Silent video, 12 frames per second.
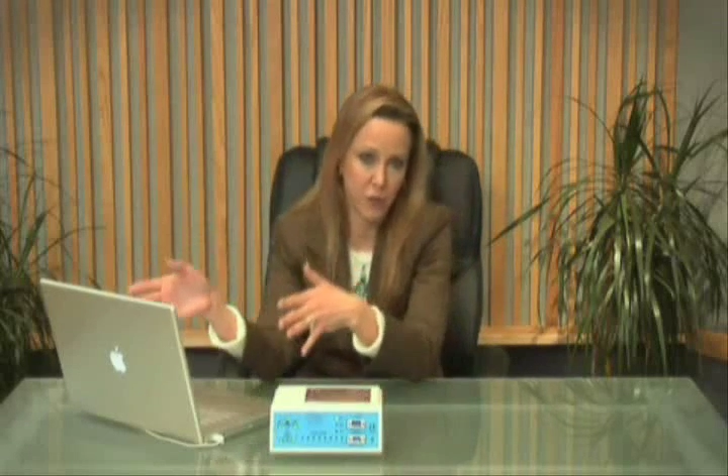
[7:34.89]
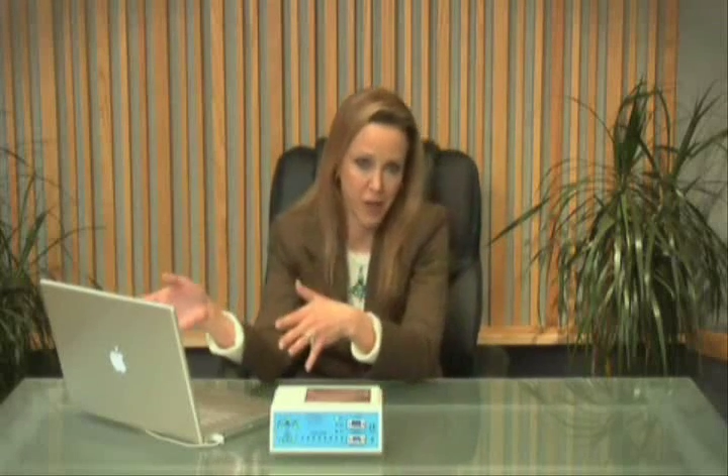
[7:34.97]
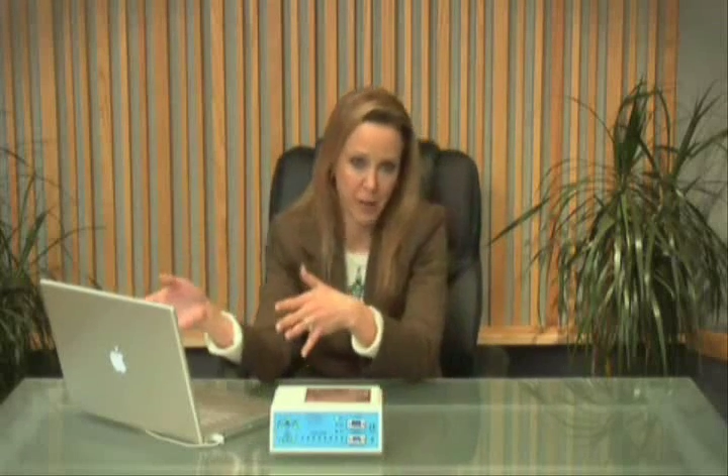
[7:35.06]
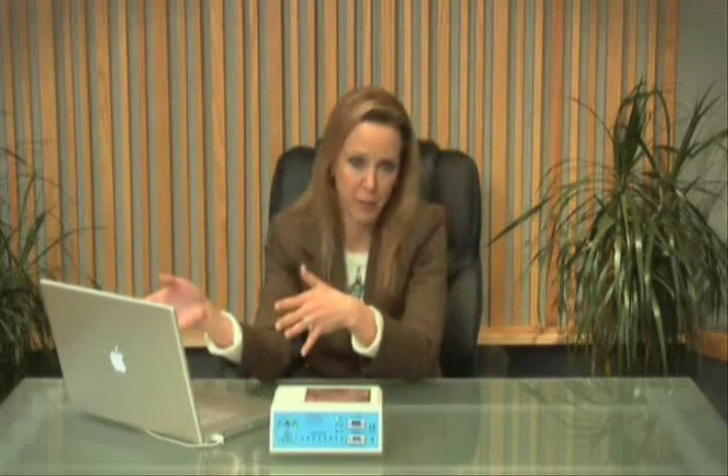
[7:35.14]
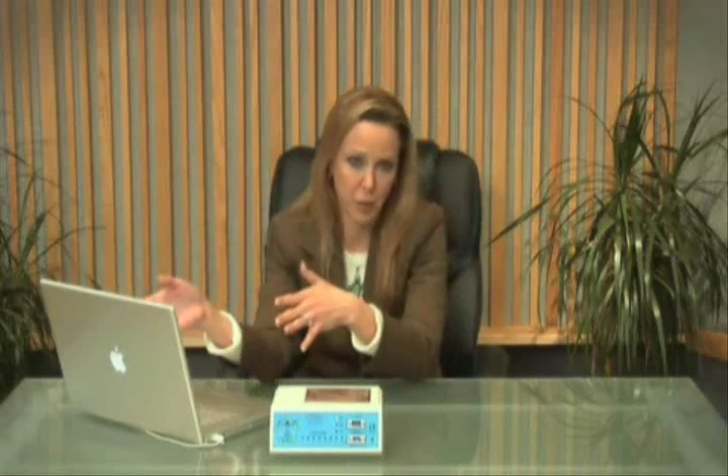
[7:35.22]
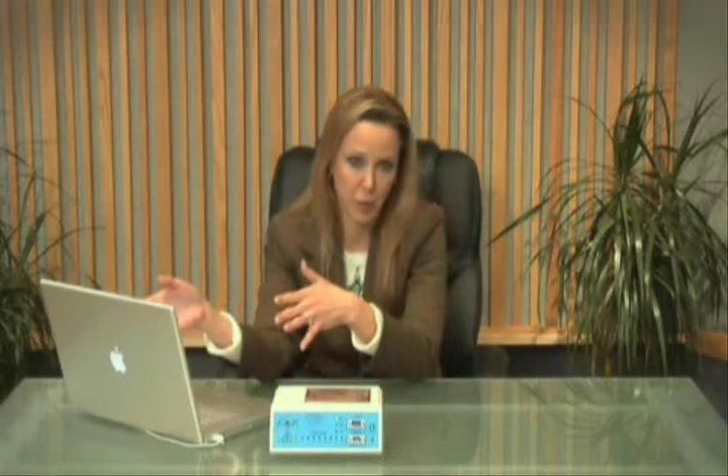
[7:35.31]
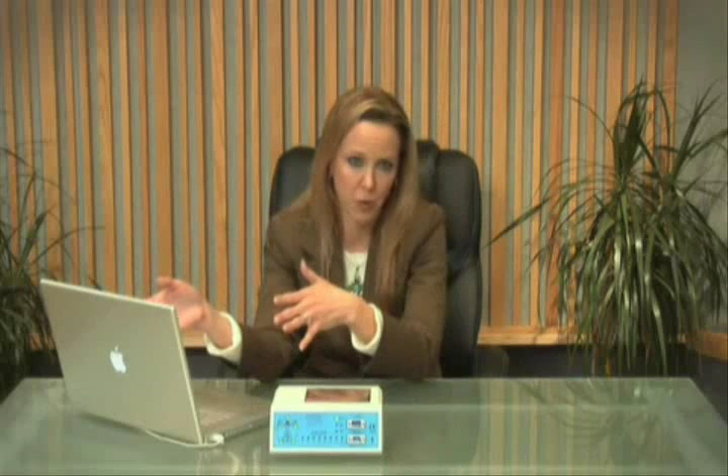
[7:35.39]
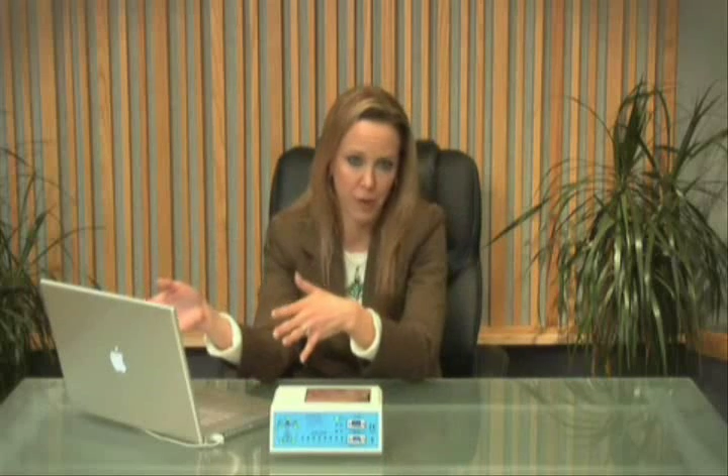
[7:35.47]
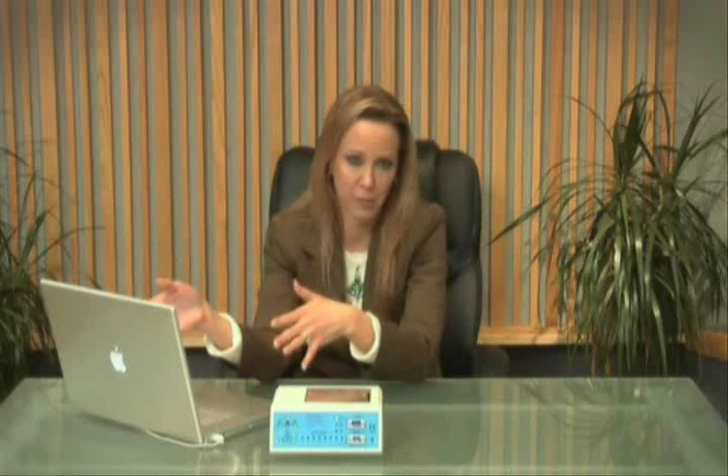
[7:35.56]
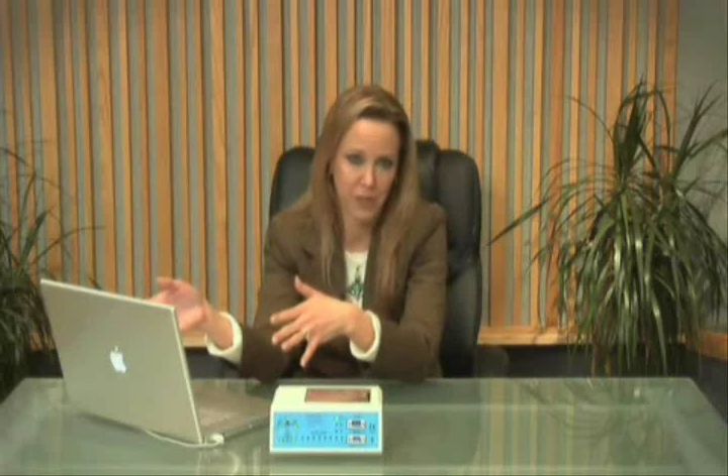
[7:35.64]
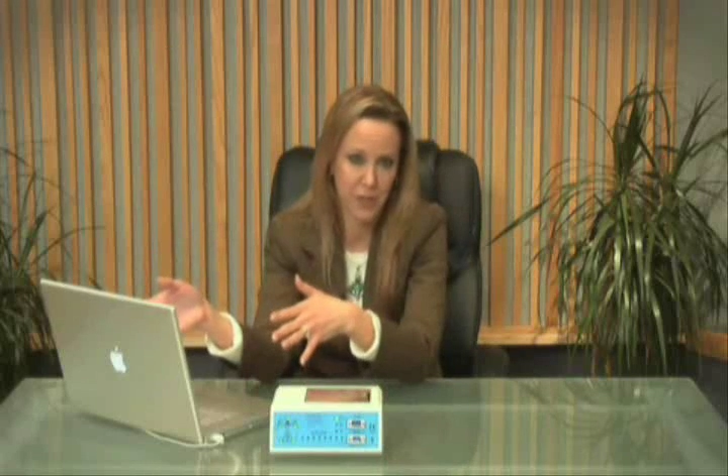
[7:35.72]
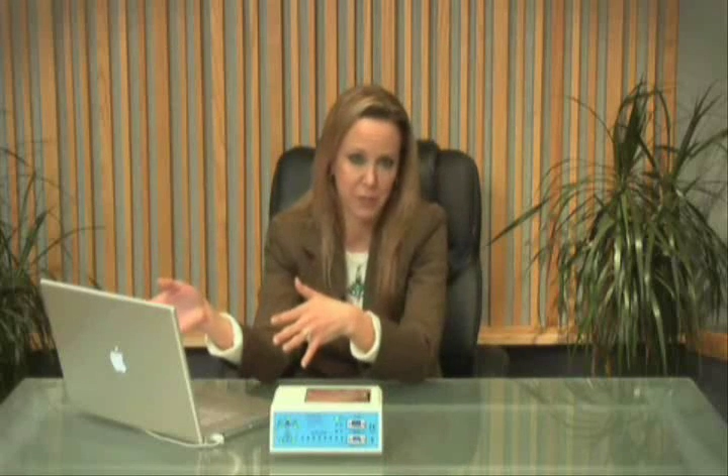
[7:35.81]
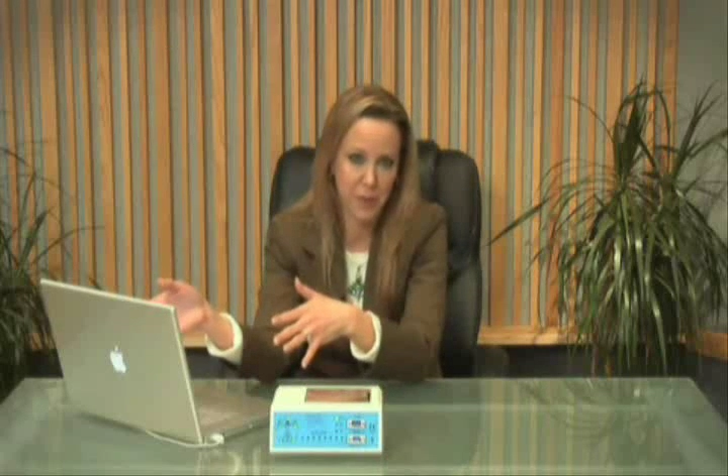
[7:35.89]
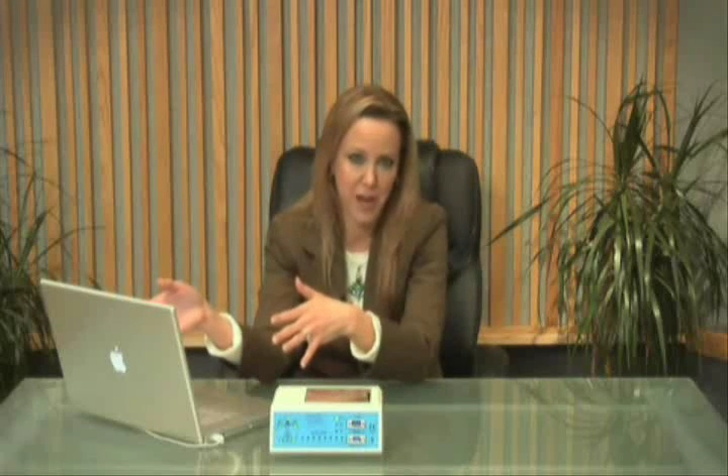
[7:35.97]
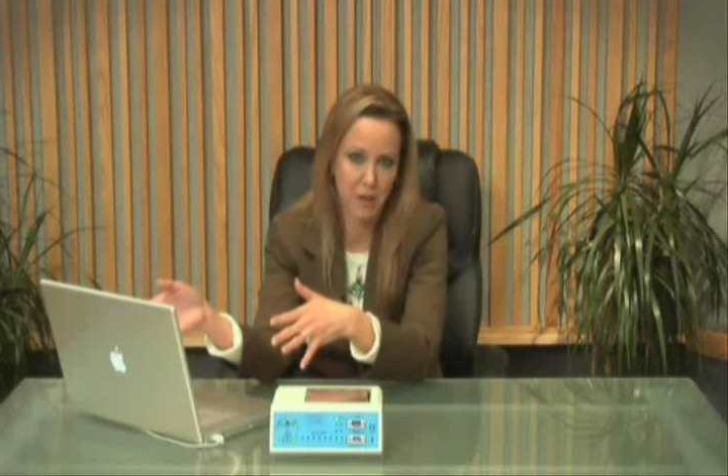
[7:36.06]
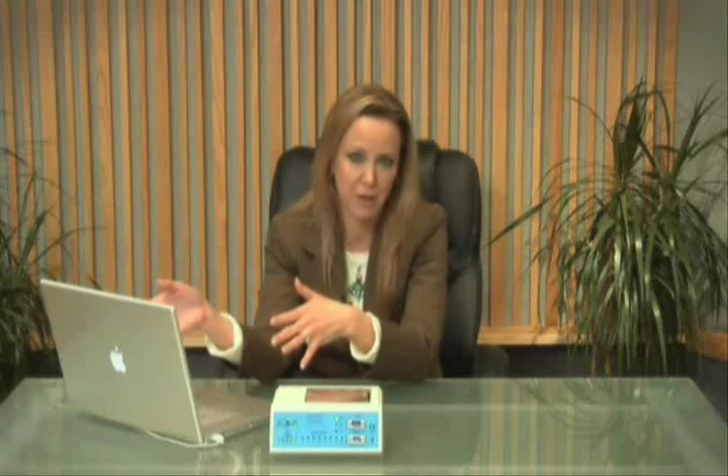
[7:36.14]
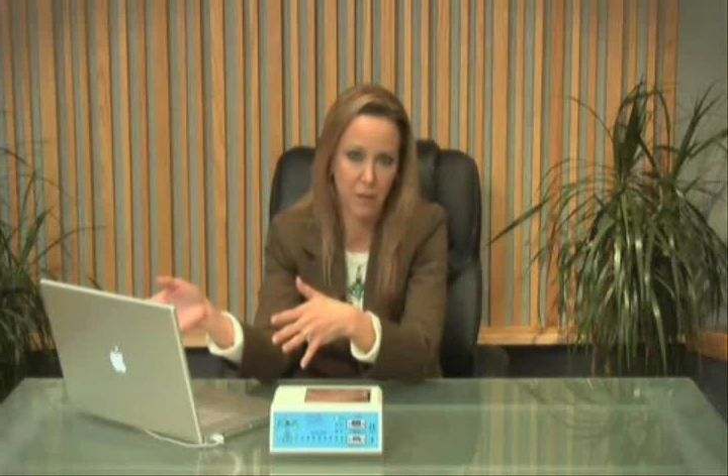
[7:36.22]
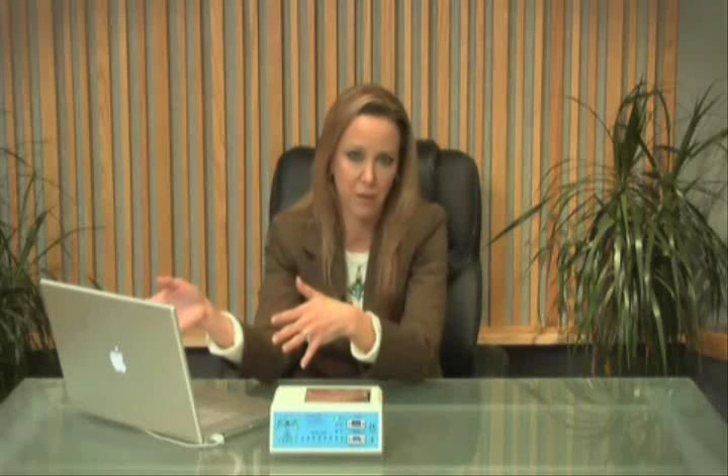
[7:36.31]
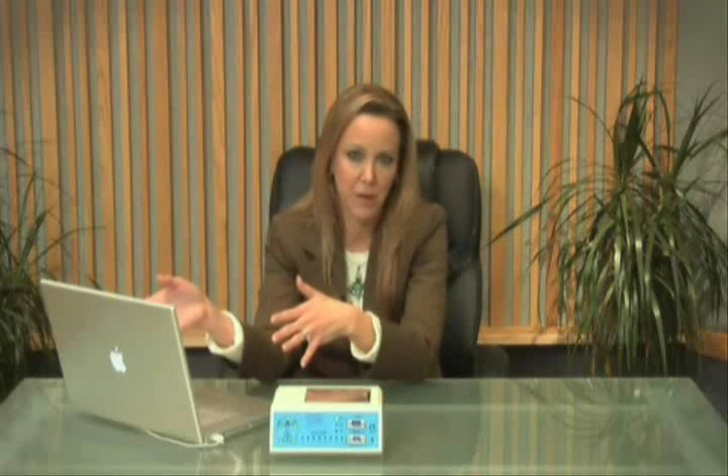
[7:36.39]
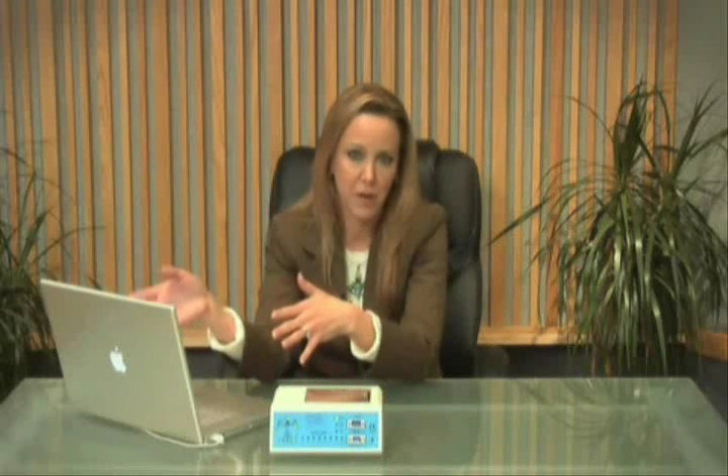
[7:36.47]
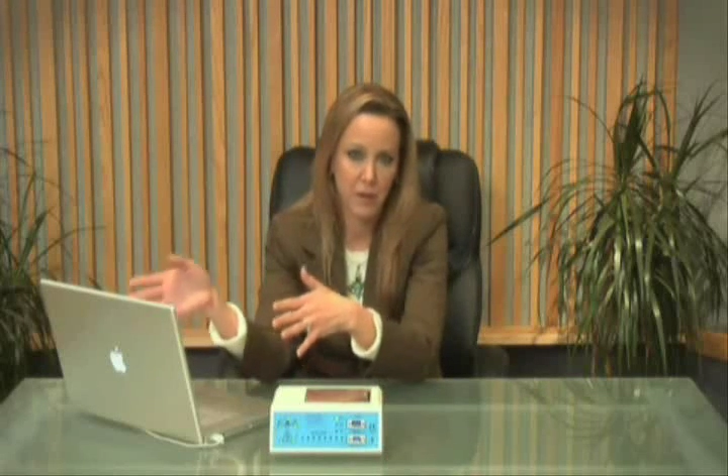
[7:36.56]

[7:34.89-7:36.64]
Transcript: training programs in this panel